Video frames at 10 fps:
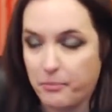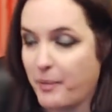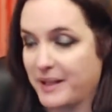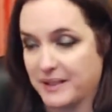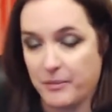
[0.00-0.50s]

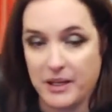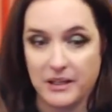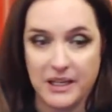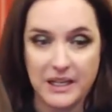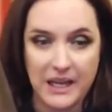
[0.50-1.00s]

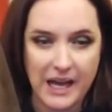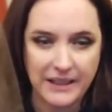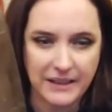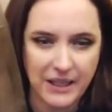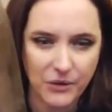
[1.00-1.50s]
specimen. It
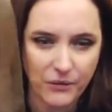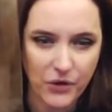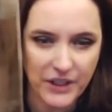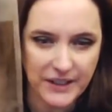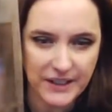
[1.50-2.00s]
has, I don't
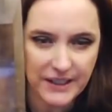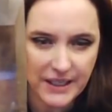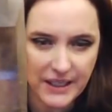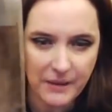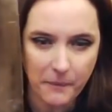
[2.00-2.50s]
know if you can
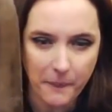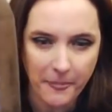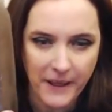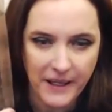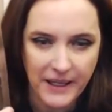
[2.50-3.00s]
see,
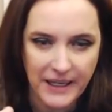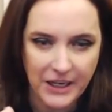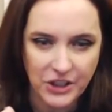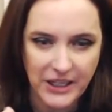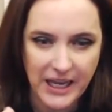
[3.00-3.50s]

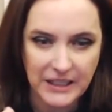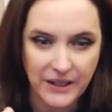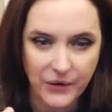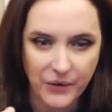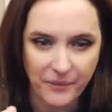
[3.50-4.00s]
it actually
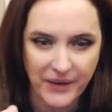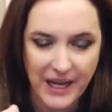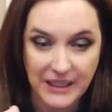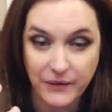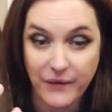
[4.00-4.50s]
has there,
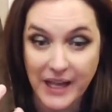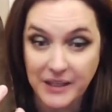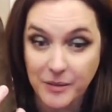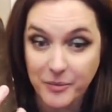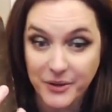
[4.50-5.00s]
it has
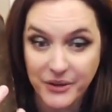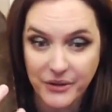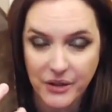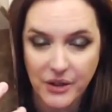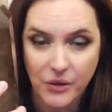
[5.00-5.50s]

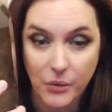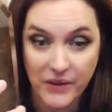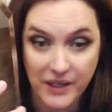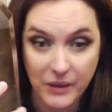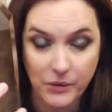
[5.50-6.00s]
phantoms
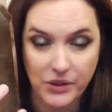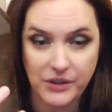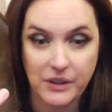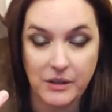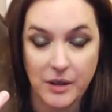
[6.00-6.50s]
within it,
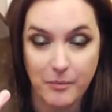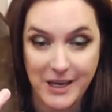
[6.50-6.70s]
which is